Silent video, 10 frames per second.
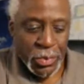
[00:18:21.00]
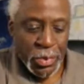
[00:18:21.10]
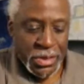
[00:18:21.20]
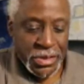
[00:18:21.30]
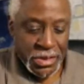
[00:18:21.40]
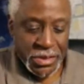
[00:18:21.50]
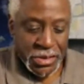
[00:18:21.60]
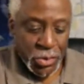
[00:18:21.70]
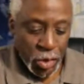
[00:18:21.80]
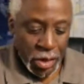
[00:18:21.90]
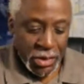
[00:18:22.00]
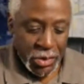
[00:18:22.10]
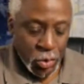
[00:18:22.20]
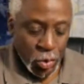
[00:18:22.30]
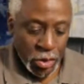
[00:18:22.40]
business is one
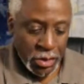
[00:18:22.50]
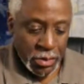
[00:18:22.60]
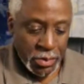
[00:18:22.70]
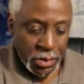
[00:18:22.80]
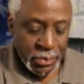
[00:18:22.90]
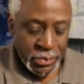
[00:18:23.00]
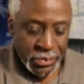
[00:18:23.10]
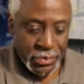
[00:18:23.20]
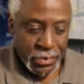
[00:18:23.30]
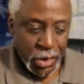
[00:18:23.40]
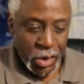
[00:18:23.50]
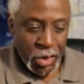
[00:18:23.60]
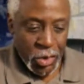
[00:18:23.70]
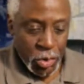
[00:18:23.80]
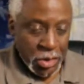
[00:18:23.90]
where
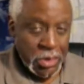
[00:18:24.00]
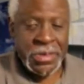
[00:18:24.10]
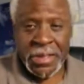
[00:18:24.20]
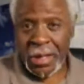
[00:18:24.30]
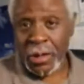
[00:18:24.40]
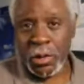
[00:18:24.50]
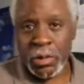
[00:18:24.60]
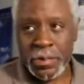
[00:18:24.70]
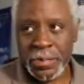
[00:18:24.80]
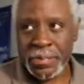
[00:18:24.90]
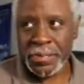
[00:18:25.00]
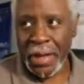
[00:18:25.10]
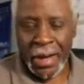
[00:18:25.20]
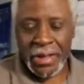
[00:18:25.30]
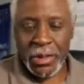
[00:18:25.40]
where you sell
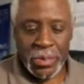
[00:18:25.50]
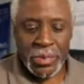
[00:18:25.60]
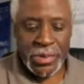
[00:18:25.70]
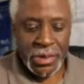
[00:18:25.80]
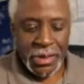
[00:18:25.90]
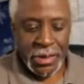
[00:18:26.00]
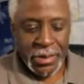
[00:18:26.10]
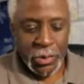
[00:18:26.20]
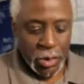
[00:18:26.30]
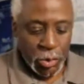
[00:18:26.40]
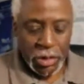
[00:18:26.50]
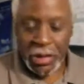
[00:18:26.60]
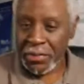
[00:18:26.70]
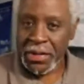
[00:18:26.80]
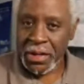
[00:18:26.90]
items where you
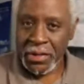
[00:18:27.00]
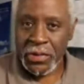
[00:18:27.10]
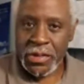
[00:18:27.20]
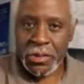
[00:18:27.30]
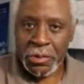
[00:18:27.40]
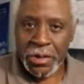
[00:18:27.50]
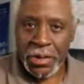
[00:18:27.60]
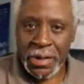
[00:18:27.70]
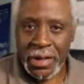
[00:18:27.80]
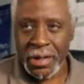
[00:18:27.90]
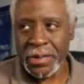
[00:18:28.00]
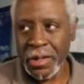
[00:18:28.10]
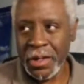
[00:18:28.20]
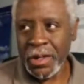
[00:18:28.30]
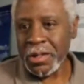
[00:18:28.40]
have an inventory and
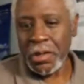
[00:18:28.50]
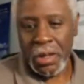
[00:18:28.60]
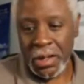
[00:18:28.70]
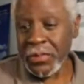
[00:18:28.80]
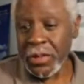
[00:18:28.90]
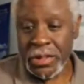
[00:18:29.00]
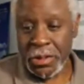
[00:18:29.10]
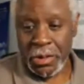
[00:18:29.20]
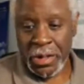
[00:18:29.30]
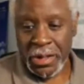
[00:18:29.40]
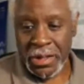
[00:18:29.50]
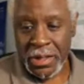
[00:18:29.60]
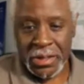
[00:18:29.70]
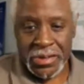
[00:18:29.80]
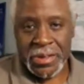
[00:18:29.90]
your inventory
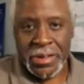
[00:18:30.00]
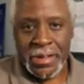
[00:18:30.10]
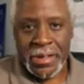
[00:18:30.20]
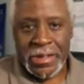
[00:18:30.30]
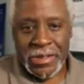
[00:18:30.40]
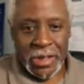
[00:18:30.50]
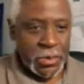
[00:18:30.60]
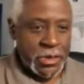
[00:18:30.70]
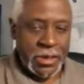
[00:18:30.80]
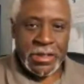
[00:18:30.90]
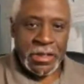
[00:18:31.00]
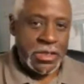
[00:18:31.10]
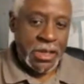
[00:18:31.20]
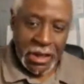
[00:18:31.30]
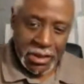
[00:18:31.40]
is subject to
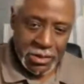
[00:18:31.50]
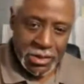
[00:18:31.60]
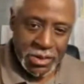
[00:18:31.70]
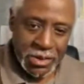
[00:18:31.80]
change,